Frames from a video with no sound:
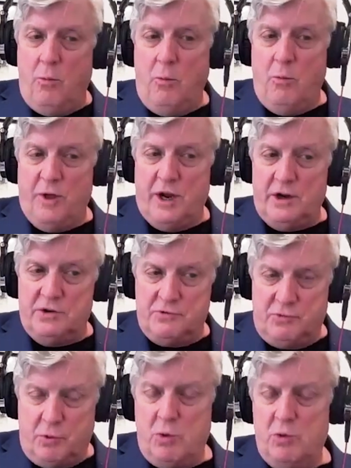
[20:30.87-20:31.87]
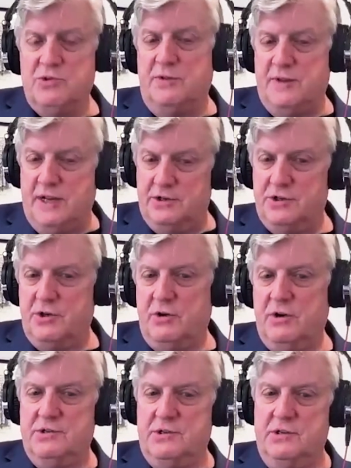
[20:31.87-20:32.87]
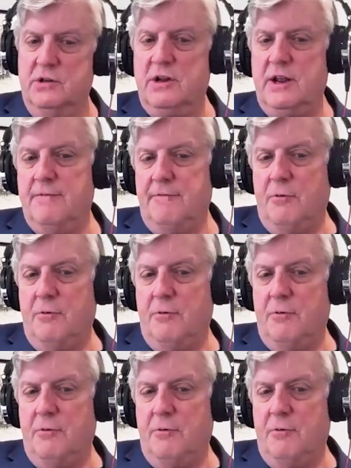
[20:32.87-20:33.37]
the controls that the insurance is looking